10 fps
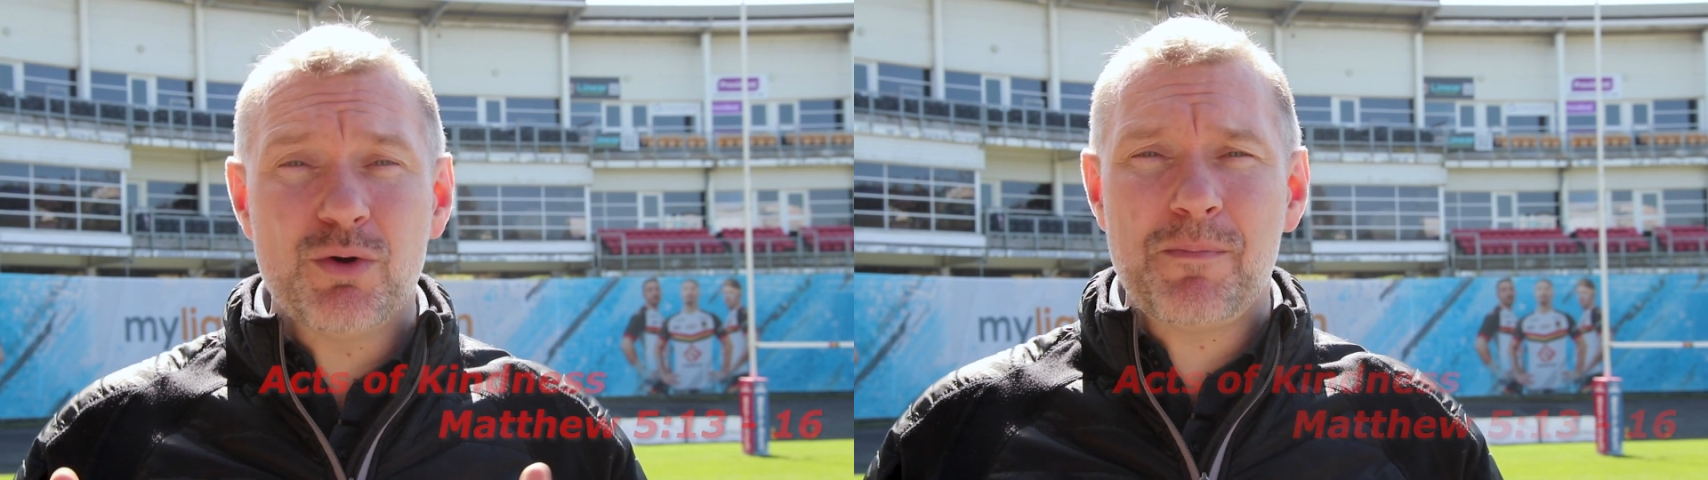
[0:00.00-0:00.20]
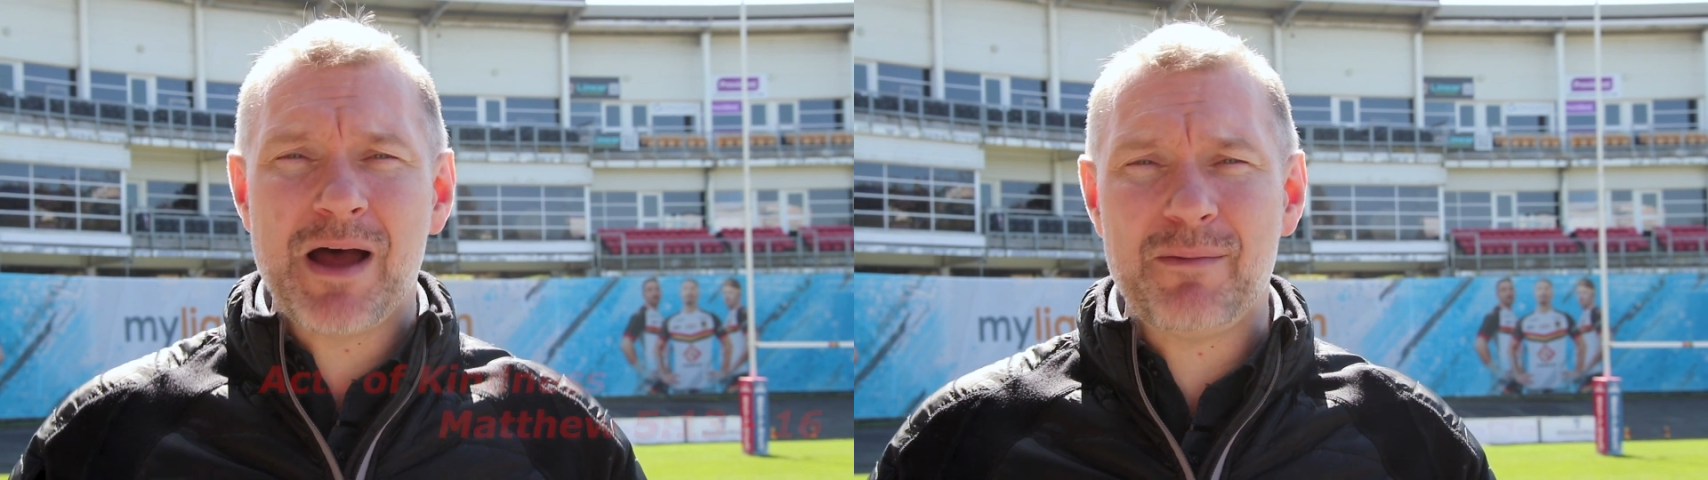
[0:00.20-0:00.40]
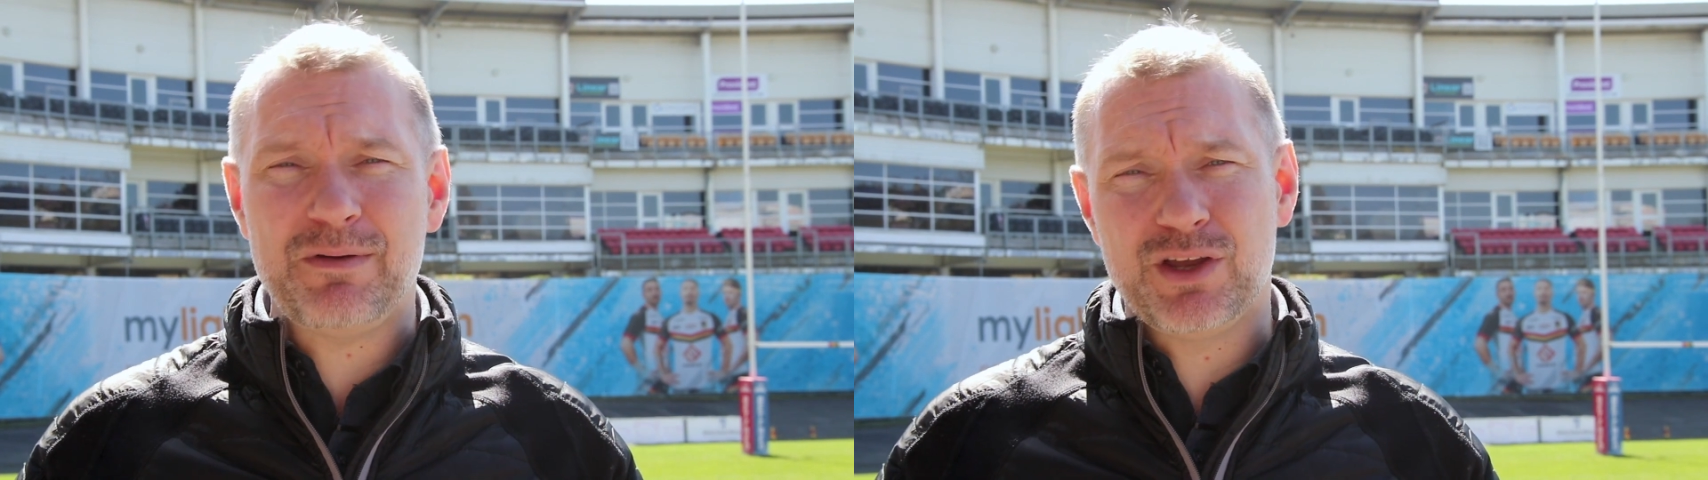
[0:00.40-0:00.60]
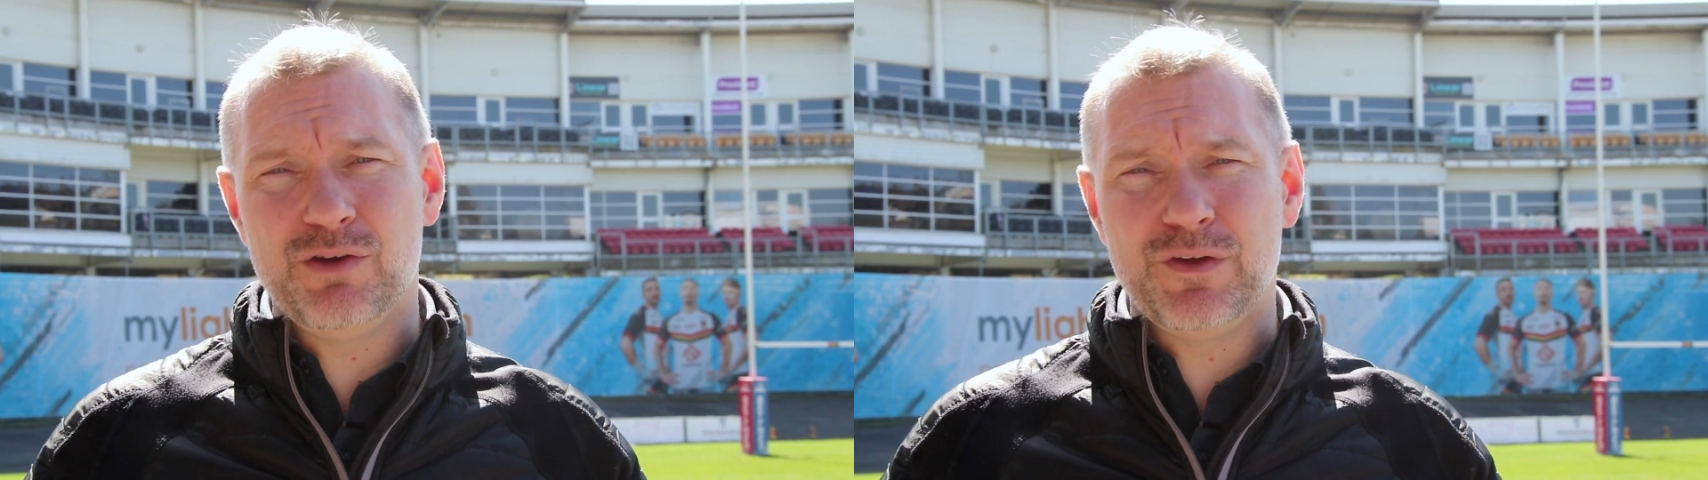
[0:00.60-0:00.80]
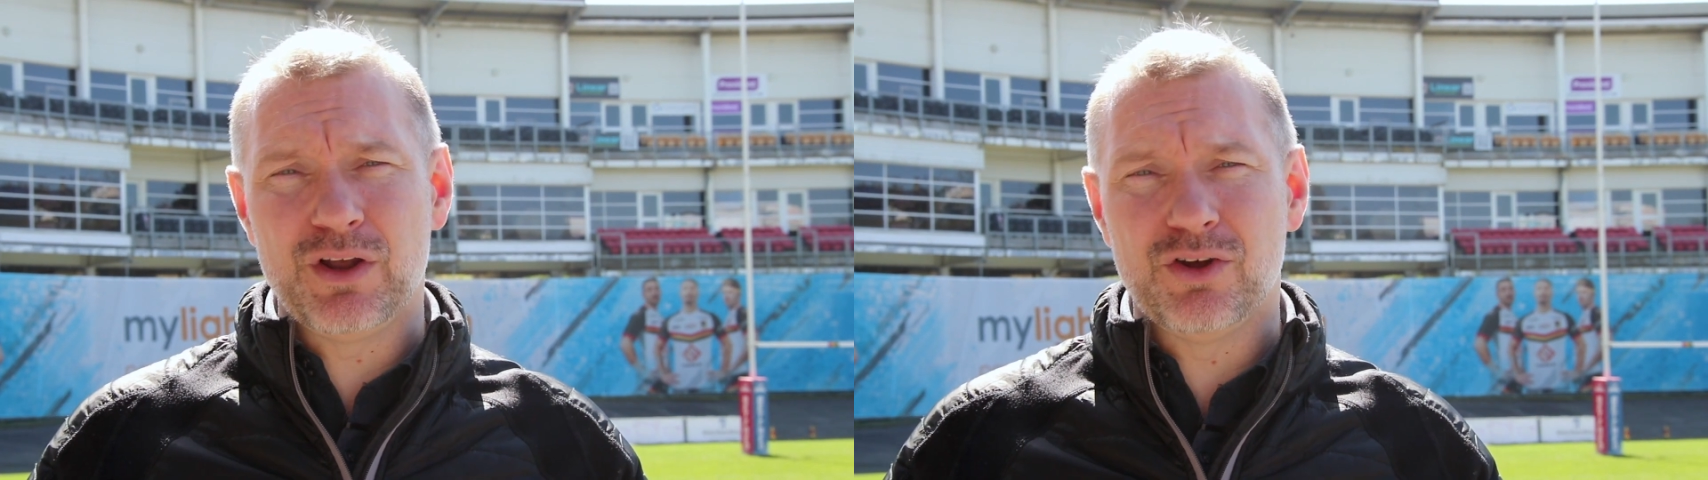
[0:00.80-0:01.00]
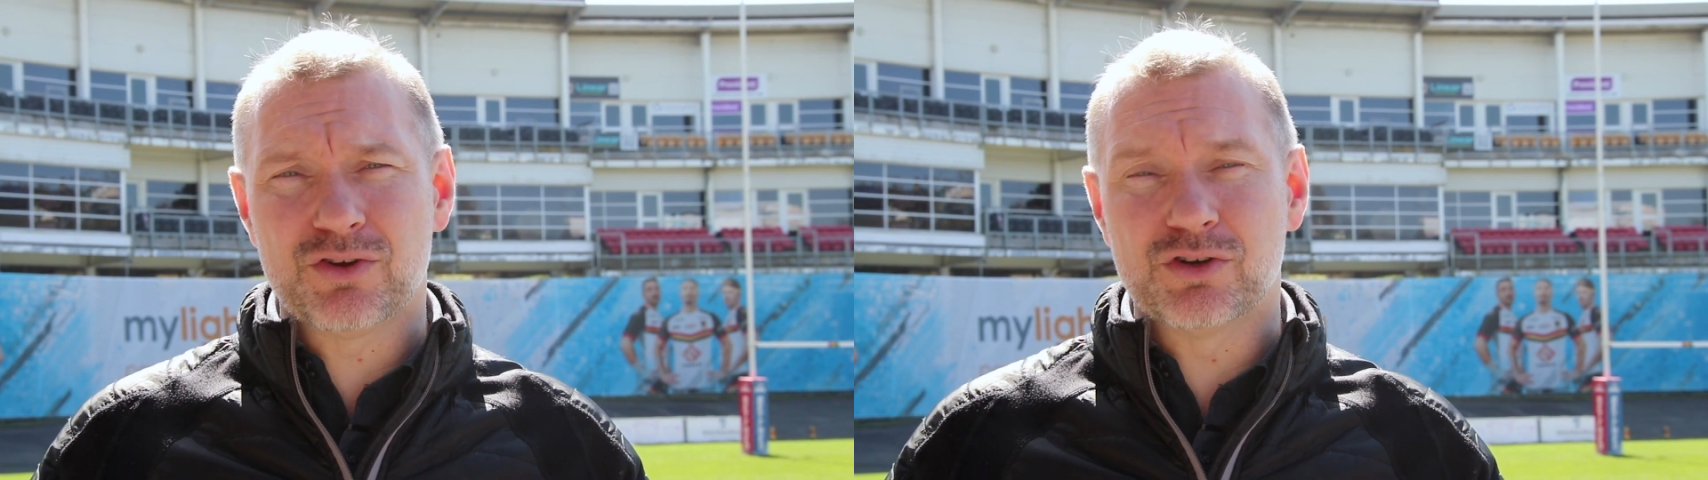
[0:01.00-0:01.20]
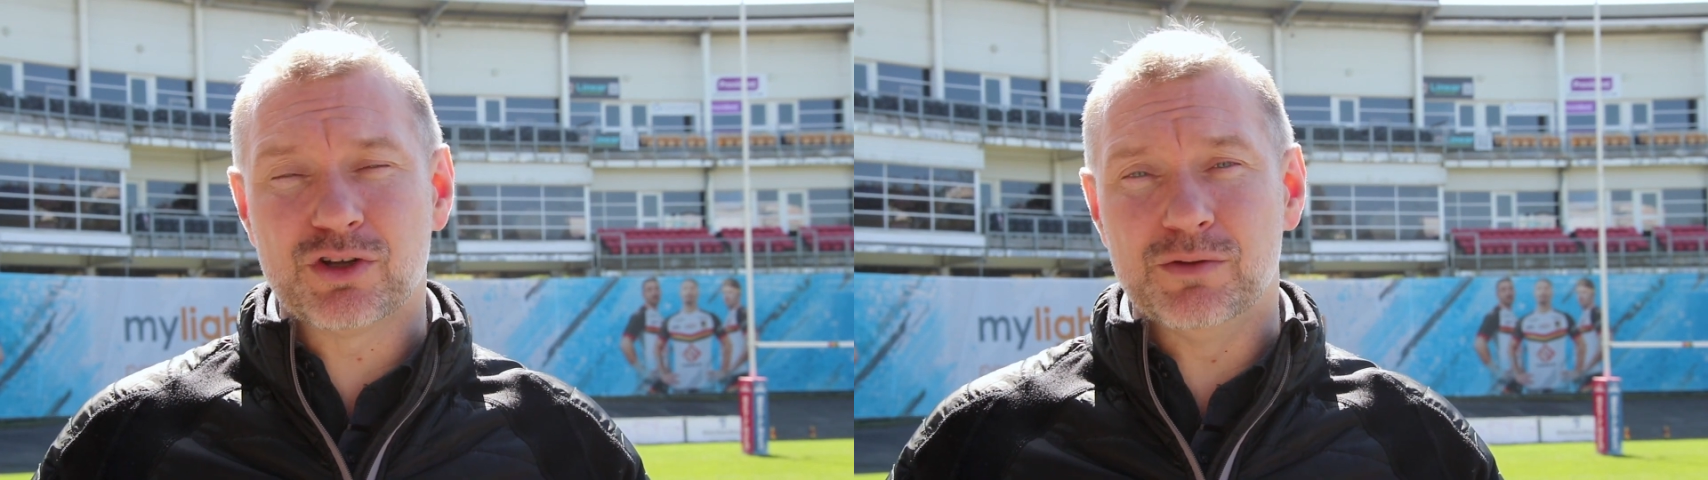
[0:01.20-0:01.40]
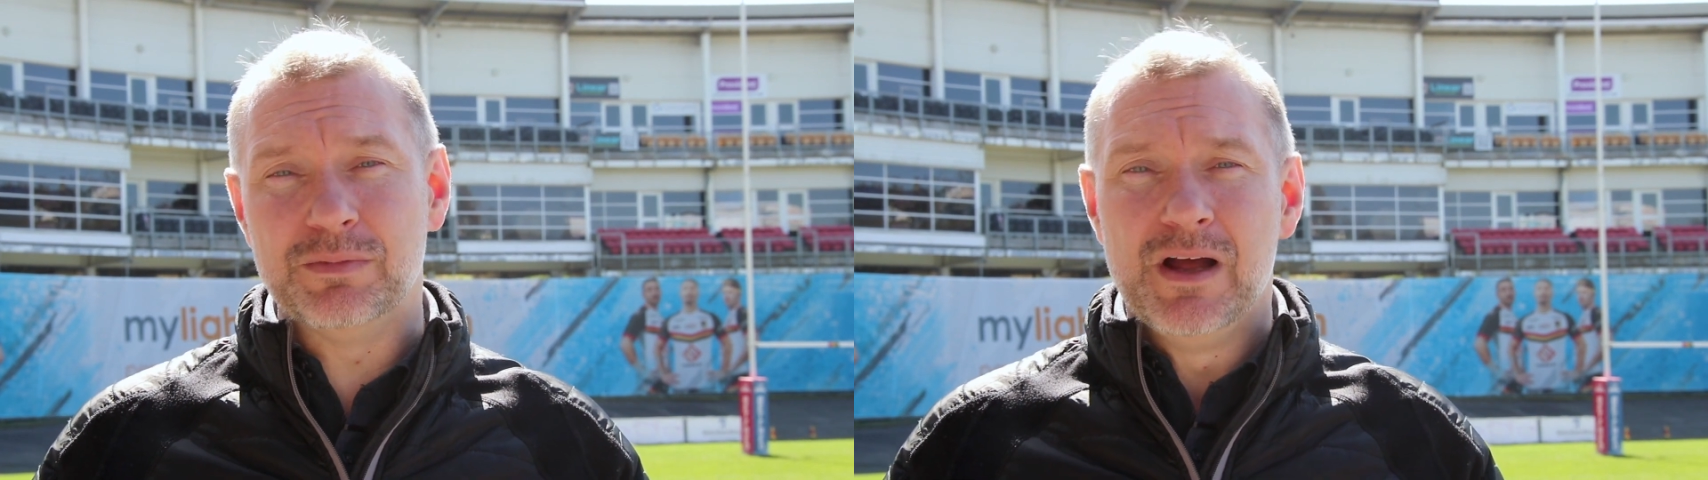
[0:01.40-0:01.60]
do a barbecue for your local
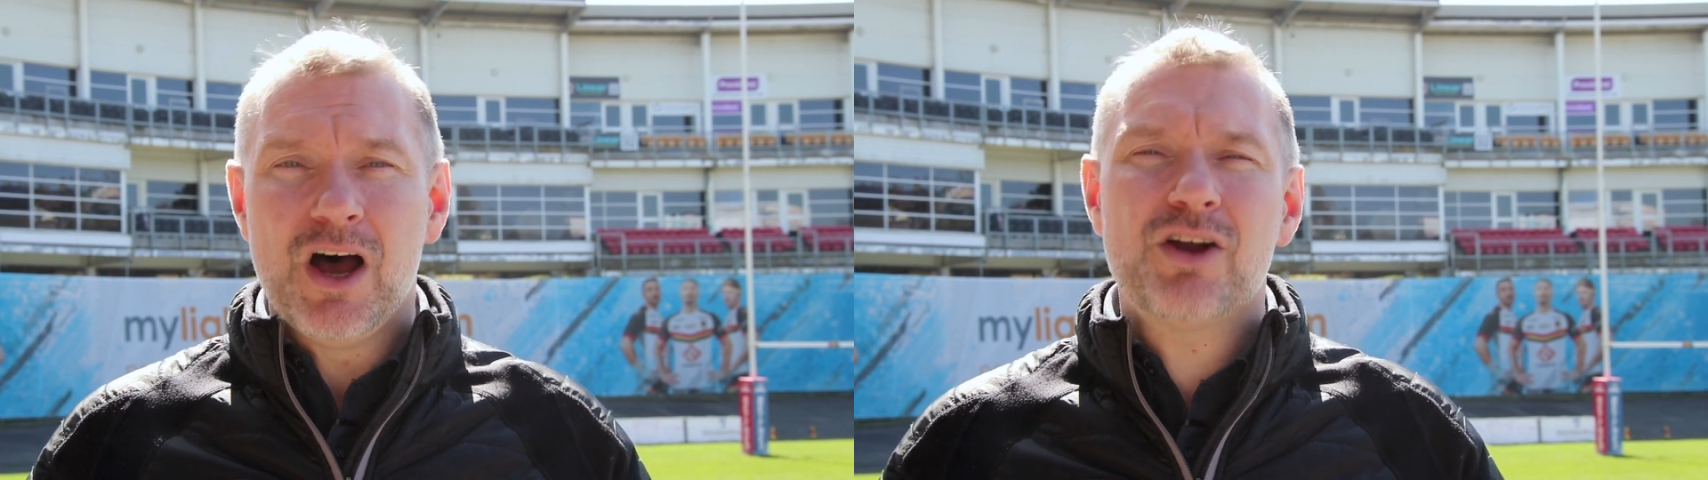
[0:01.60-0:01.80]
club